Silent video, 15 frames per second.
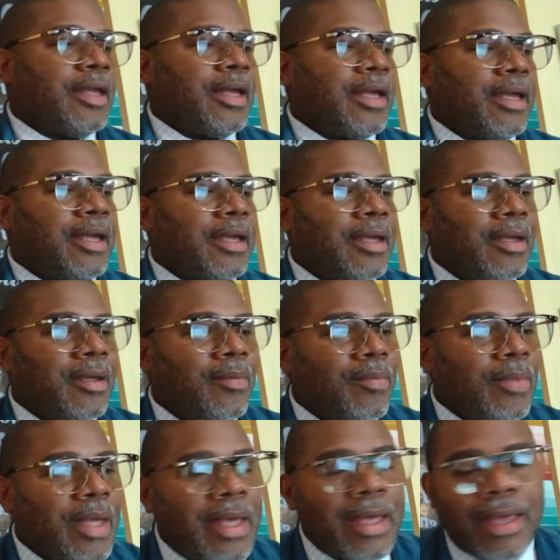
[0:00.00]

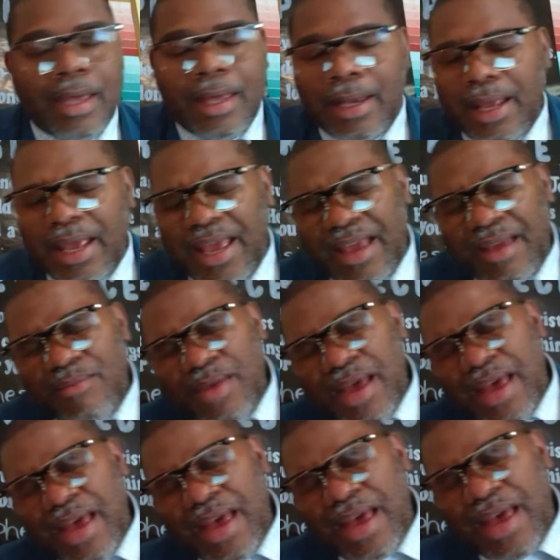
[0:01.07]
Amen,
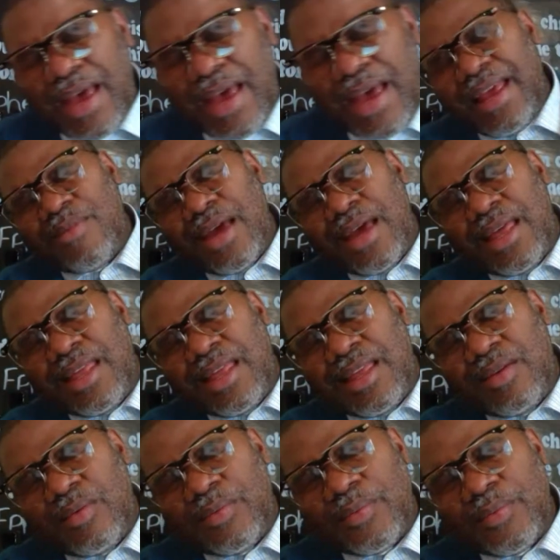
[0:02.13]
amen,
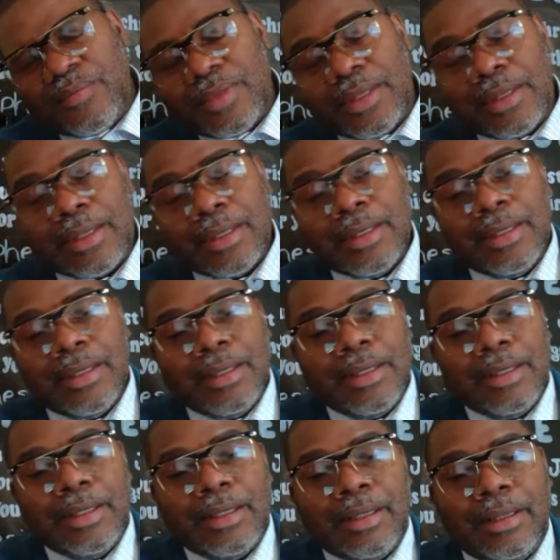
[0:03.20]
amen.
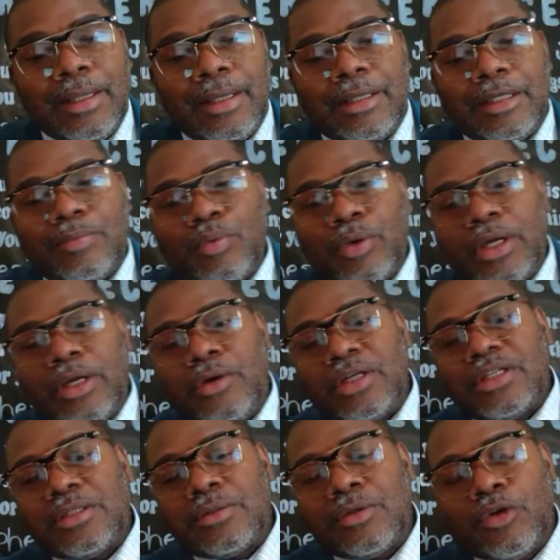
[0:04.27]
Let us
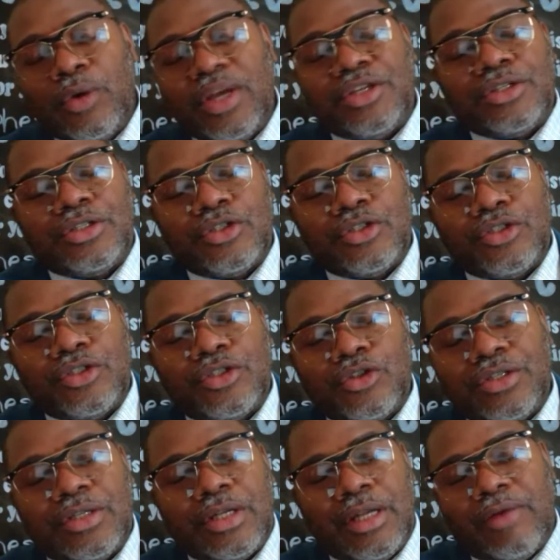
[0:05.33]
pray. Gracious, gracious,
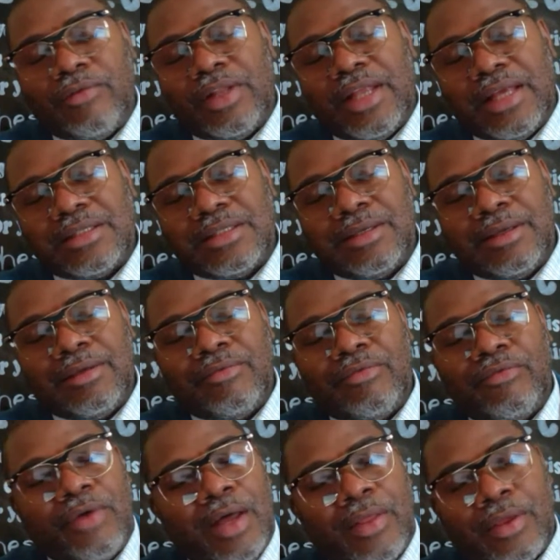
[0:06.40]
gracious and
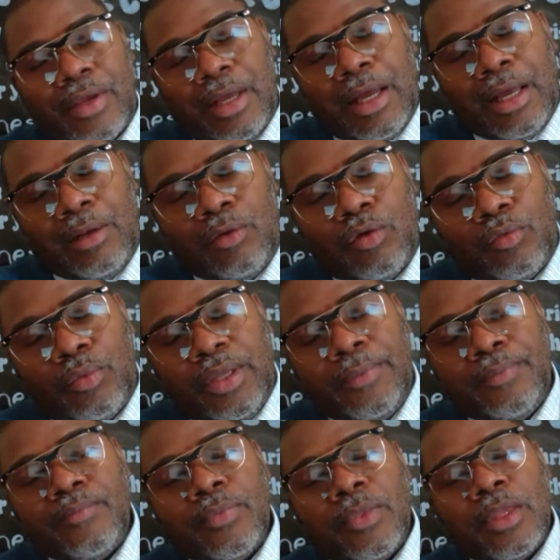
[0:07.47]
everlasting Father God, Lord,
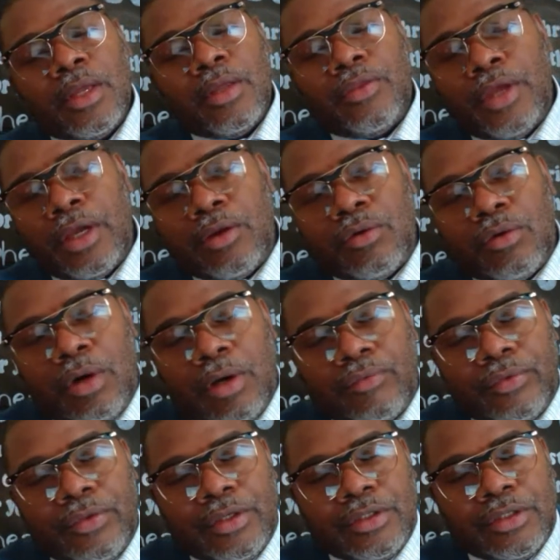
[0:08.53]
we Thank you, God,
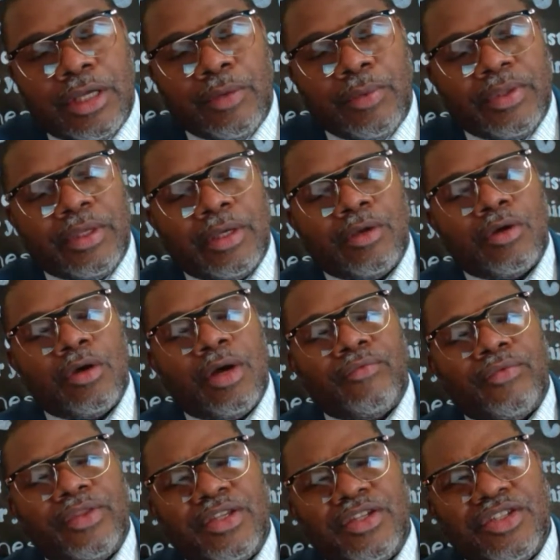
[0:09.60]
for this day. We thank you, God,
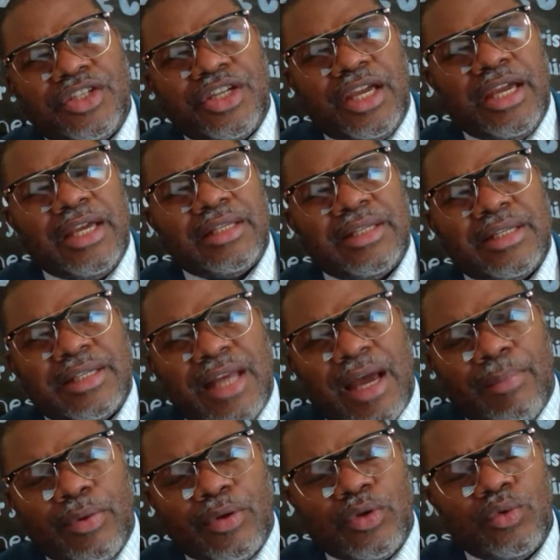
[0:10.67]
for this chance and this
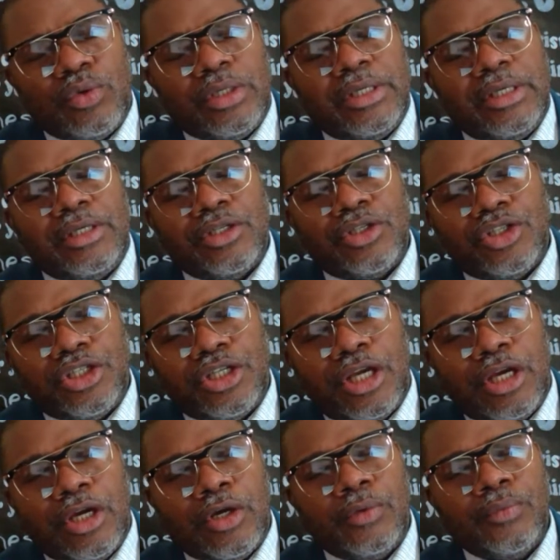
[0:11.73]
opportunity to
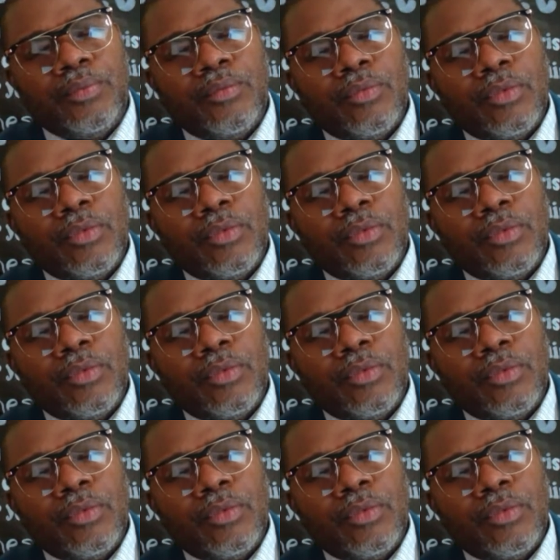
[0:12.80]
share